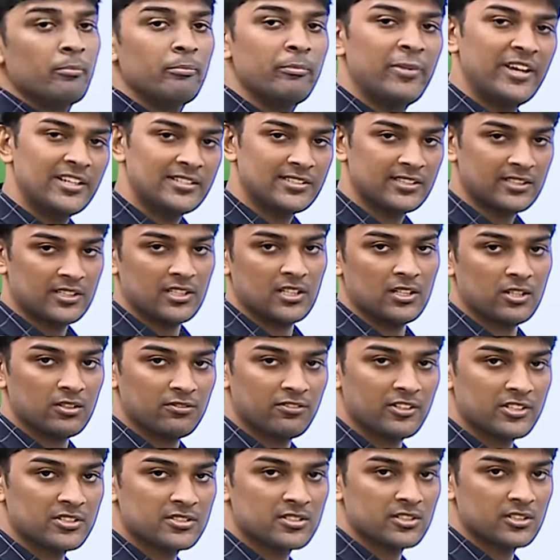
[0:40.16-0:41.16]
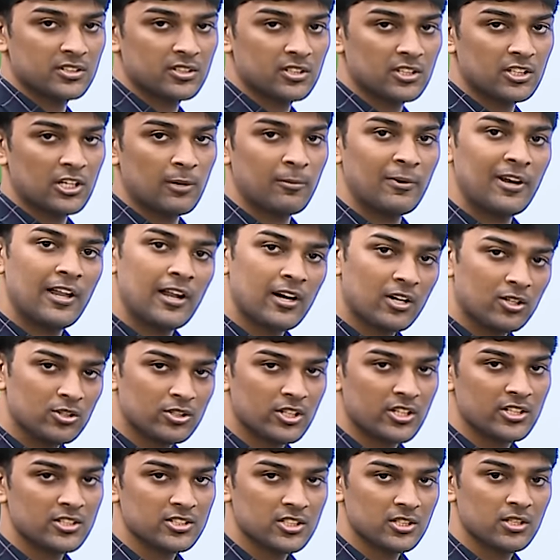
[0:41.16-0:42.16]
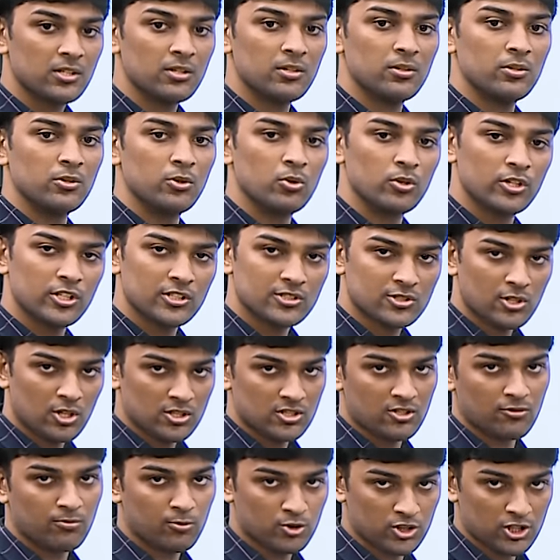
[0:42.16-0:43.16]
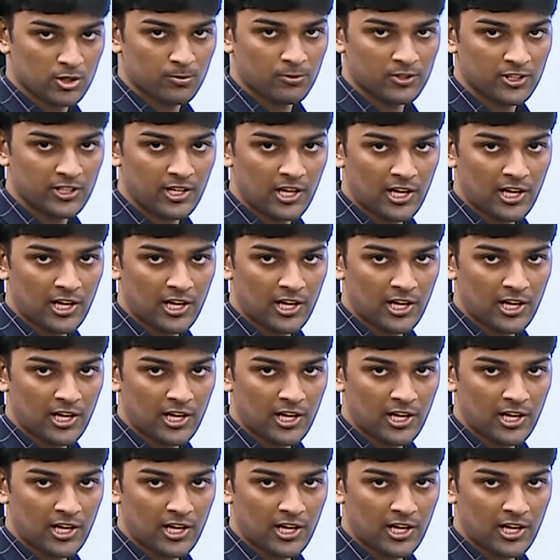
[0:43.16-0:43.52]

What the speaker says: basically, first, we will talk about Newton's laws of motion.